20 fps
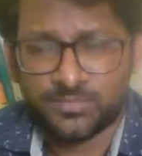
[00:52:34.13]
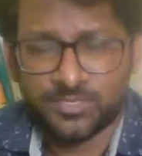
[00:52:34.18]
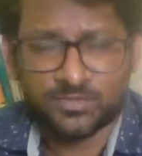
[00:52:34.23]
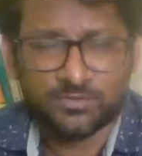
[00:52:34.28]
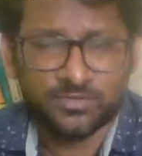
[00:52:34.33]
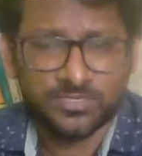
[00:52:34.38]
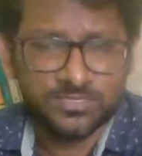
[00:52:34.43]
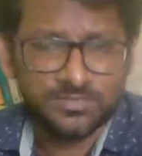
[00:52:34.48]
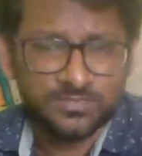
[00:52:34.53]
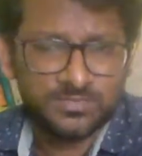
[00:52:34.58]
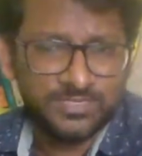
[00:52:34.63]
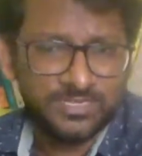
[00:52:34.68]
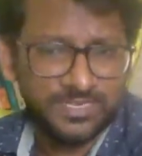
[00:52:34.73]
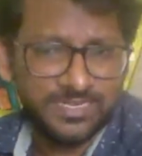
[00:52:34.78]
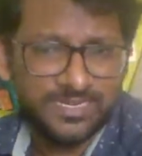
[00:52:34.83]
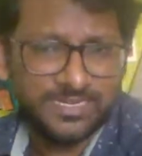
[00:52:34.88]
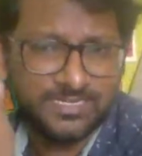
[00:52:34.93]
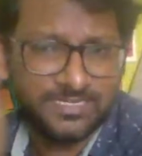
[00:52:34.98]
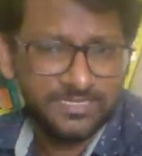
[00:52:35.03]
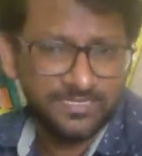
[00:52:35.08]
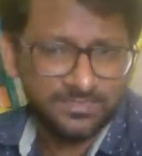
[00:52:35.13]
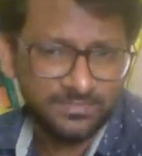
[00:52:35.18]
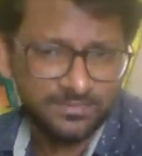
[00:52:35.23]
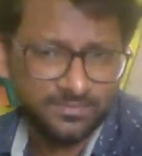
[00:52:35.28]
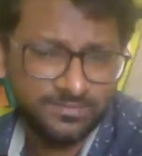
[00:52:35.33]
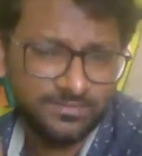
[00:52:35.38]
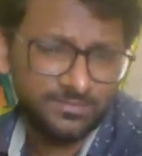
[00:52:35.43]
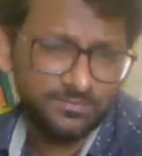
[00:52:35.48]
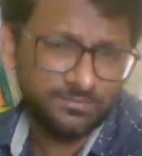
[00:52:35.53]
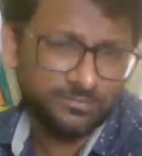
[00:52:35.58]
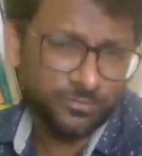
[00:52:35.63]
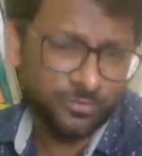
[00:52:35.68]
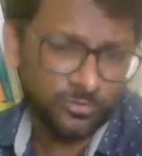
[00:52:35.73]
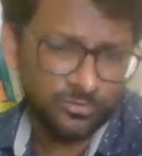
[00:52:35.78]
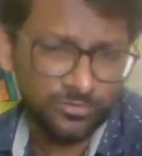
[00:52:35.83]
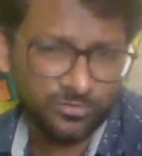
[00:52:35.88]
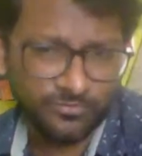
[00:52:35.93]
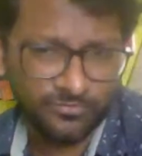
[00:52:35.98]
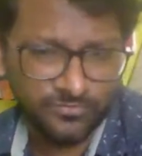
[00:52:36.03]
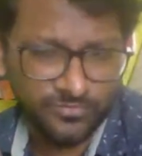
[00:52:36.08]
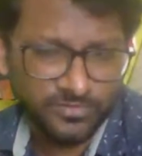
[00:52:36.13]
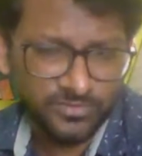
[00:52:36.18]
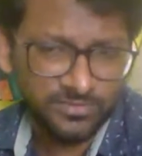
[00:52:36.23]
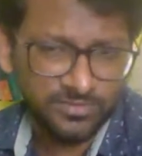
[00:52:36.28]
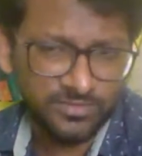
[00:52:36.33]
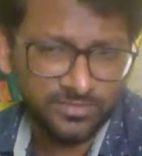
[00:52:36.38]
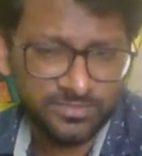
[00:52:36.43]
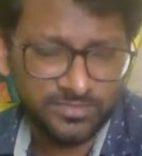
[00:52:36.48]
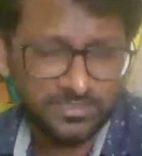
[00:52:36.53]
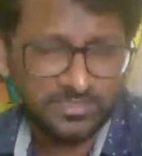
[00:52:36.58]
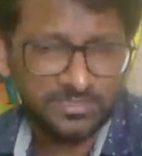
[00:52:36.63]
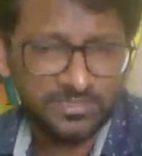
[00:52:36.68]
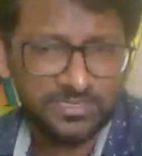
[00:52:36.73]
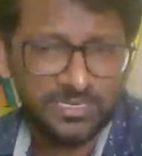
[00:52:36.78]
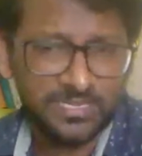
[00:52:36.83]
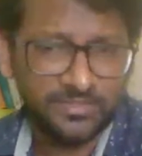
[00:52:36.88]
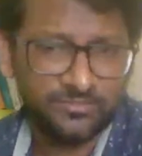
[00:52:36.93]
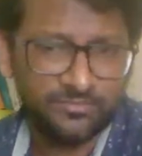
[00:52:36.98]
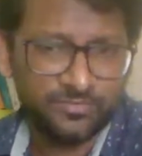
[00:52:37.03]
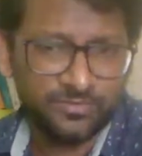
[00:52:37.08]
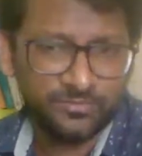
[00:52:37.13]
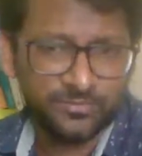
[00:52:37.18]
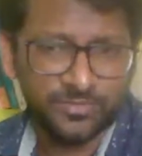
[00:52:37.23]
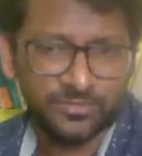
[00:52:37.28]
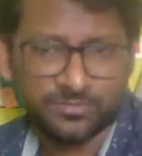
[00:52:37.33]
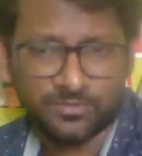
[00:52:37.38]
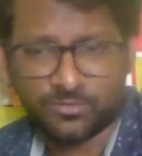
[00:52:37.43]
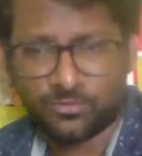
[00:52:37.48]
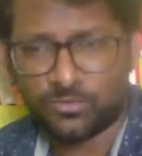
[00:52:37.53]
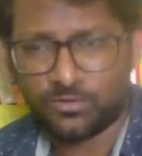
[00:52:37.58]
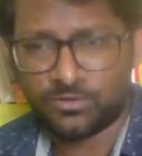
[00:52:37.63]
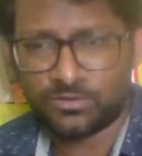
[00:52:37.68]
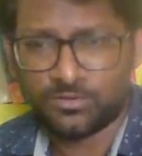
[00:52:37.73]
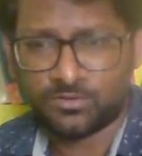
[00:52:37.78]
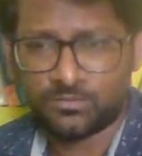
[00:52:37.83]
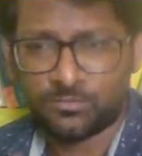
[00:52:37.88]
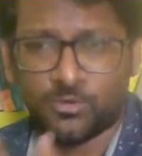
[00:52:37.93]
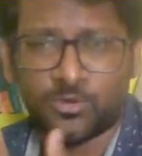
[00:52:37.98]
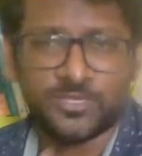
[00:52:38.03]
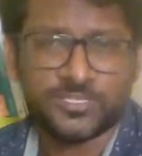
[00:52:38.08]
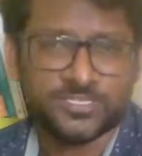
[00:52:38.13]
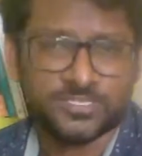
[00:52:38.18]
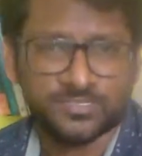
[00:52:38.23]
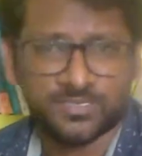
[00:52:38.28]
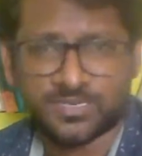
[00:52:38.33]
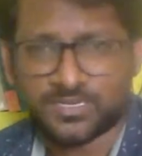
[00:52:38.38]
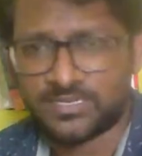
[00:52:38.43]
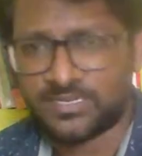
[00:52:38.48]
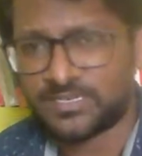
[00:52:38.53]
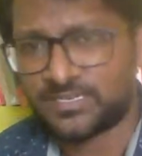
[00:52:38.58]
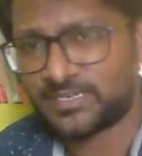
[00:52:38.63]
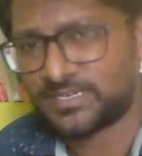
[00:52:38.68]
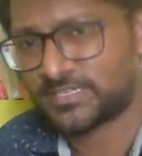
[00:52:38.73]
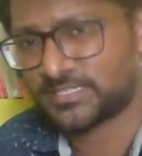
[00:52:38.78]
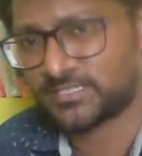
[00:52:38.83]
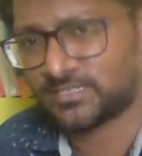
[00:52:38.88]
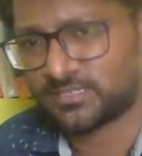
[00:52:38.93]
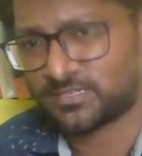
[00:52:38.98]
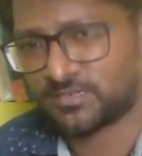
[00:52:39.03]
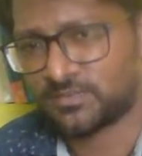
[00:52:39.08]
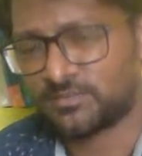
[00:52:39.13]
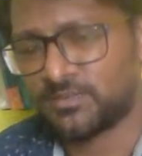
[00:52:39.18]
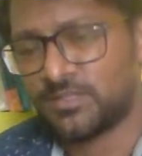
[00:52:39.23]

Because they get the more of the life from the moisture content, etc.